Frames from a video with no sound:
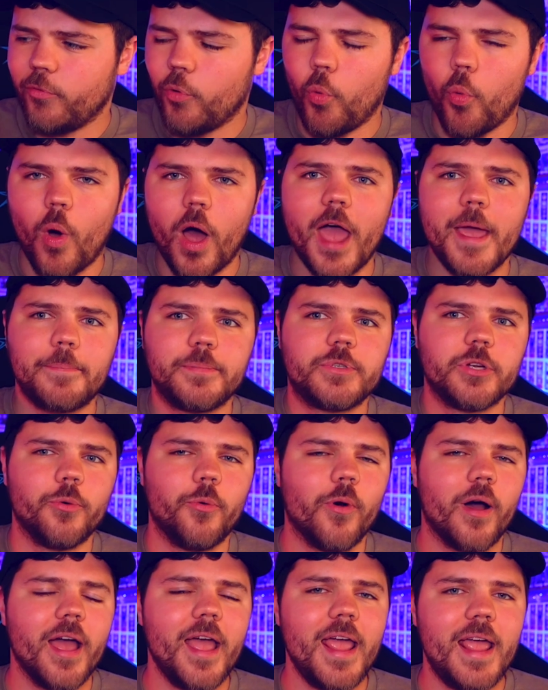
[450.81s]
wiped
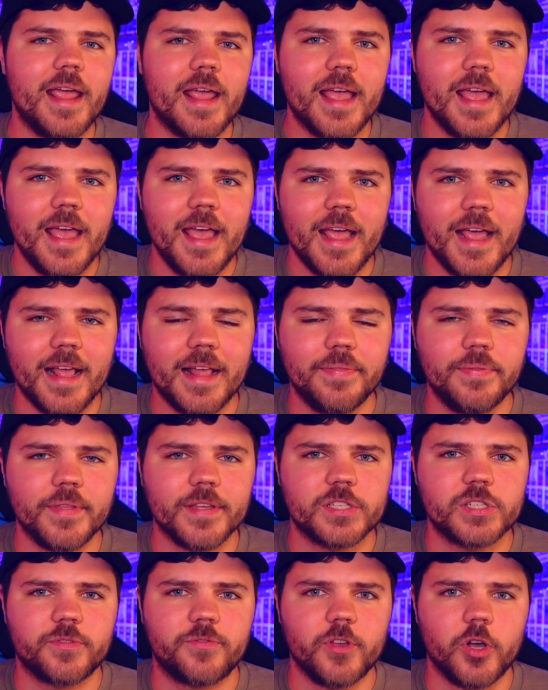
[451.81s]
away in
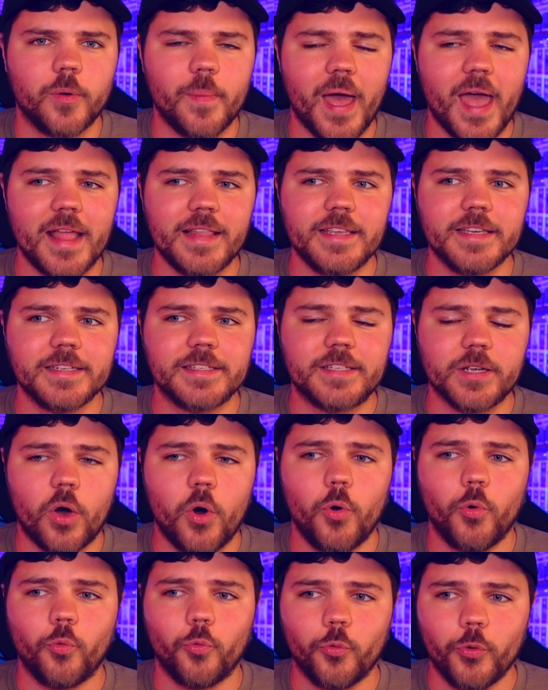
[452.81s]
this film. And you
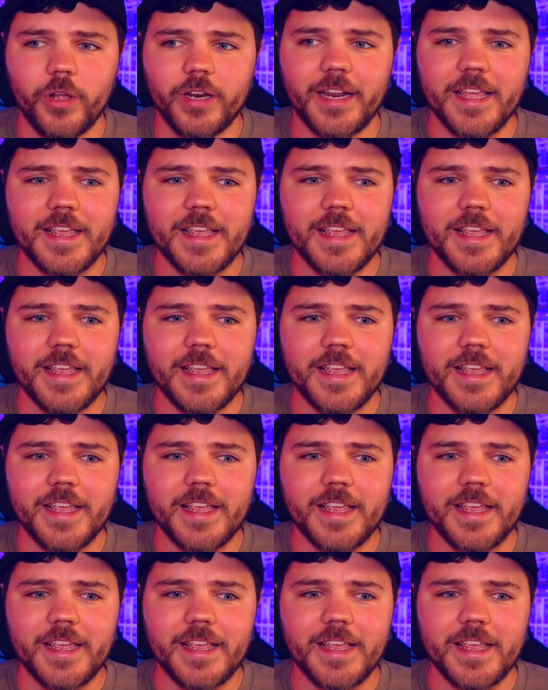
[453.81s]
don't really